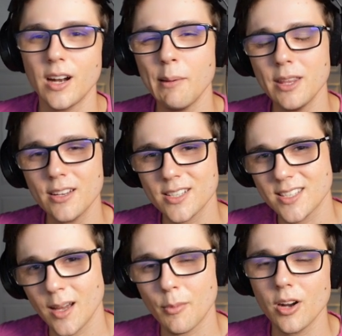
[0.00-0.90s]
I mean, there's
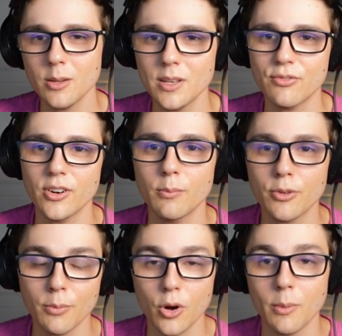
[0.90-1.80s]
some argument for
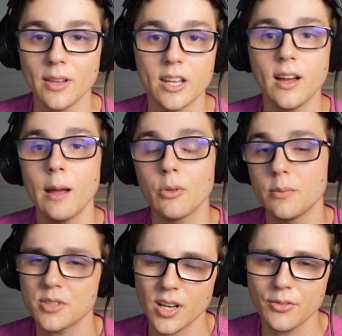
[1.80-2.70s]
Pokemon like Geibel himself